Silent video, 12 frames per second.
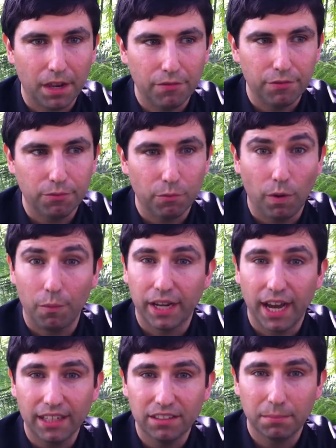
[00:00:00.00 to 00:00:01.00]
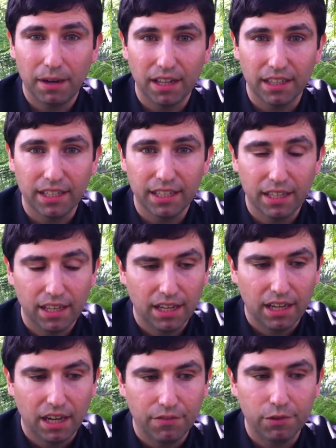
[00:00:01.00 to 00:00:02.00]
if, when we got to Bali,
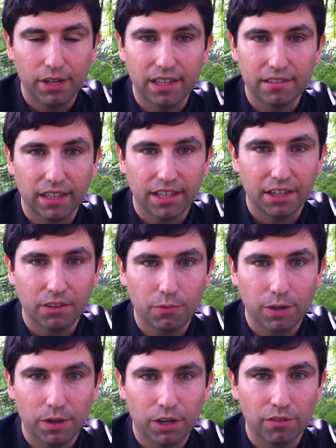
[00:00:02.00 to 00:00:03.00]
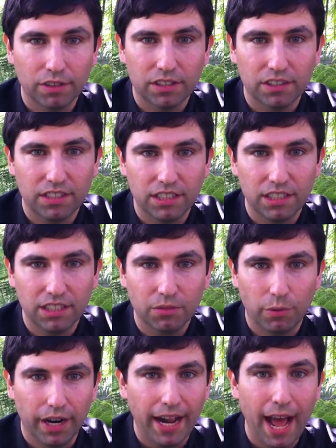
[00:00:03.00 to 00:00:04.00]
a few days later, we went over to
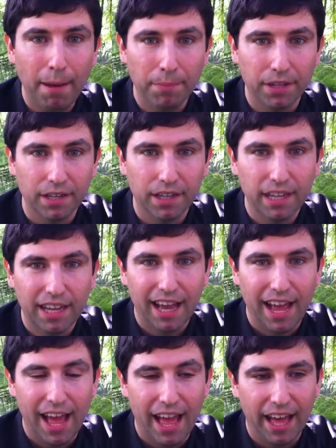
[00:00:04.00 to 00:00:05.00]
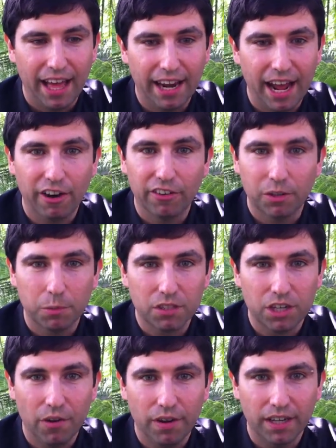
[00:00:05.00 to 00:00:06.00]
see what had happened and how everything
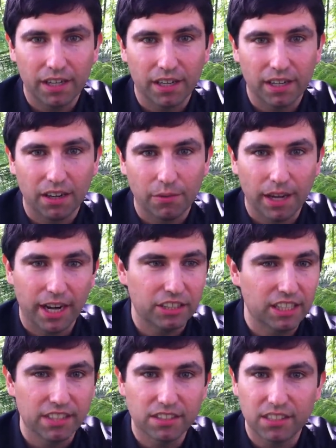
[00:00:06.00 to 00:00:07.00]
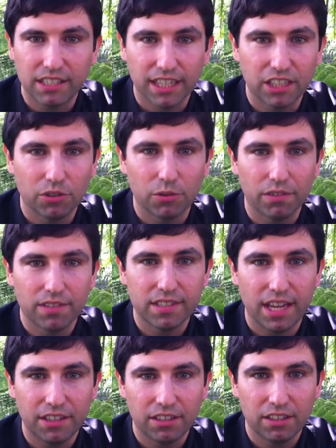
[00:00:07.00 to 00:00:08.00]
was going. We got a chance to take a tour of the
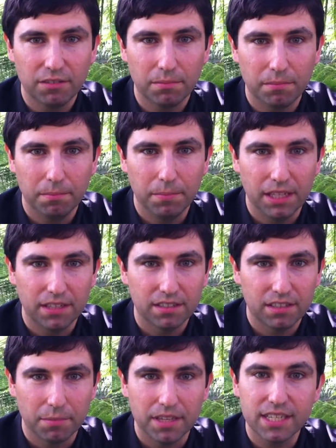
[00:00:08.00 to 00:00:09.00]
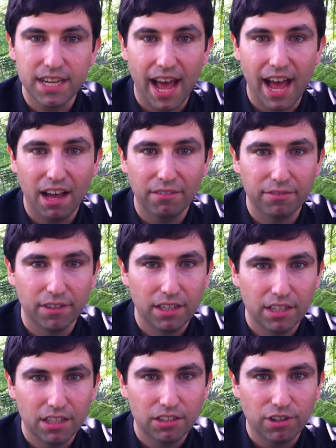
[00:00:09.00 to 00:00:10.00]
center, meet some of the staff,
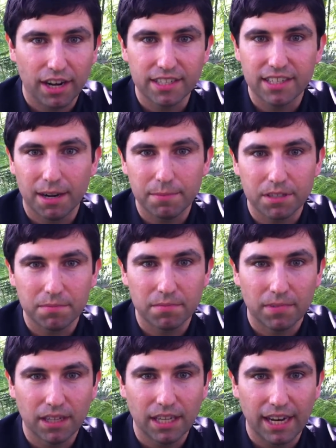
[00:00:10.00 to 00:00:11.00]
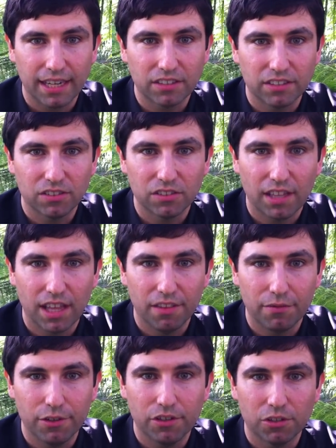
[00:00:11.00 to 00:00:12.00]
try to set up some connections so that
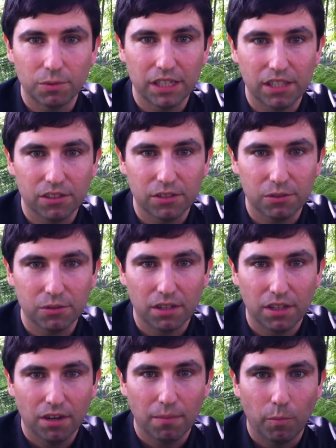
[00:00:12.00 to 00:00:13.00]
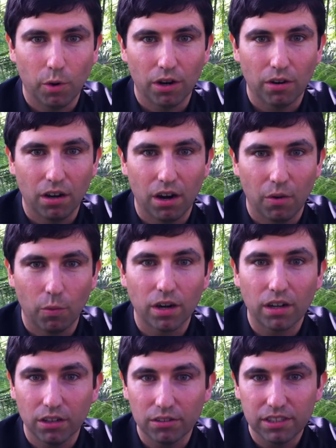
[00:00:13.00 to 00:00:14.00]
in the future we can do more uh,
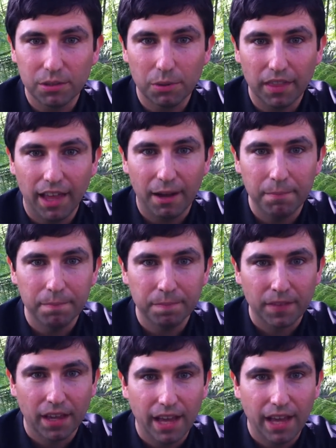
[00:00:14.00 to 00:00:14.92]
work closely with them.